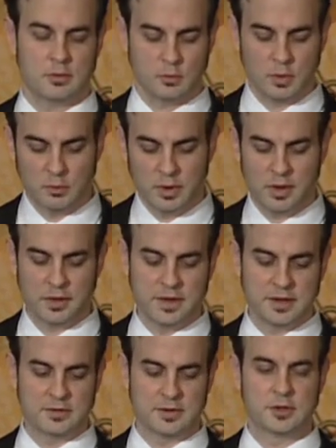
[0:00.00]
one of the
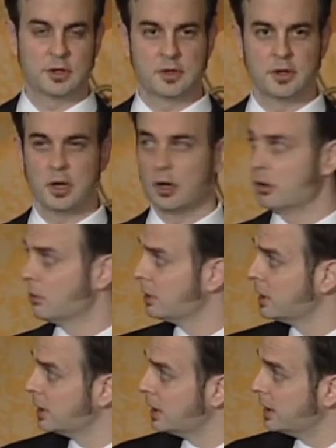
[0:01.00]
things that's good to know
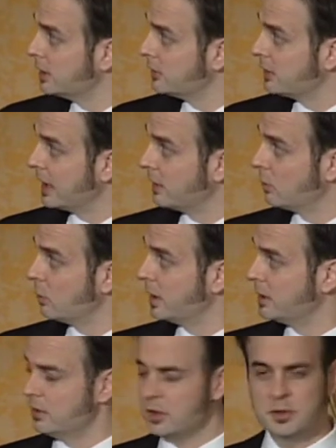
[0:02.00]
is that
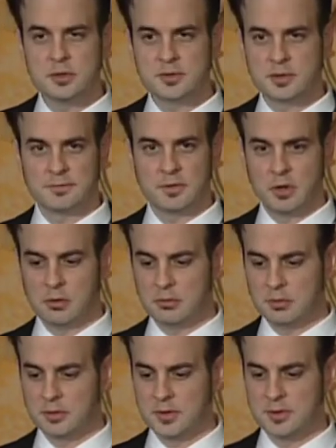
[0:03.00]
when you use your phone
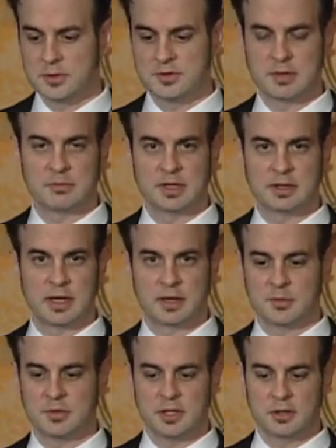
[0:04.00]
to do something like
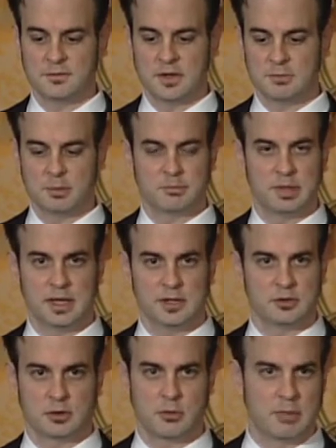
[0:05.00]
update your Facebook
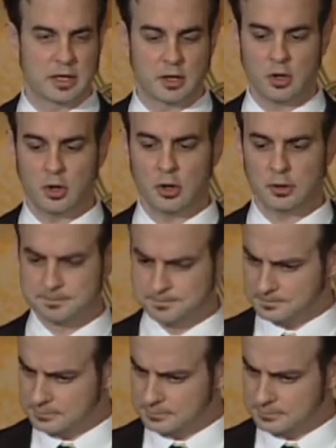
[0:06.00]
page or make a call,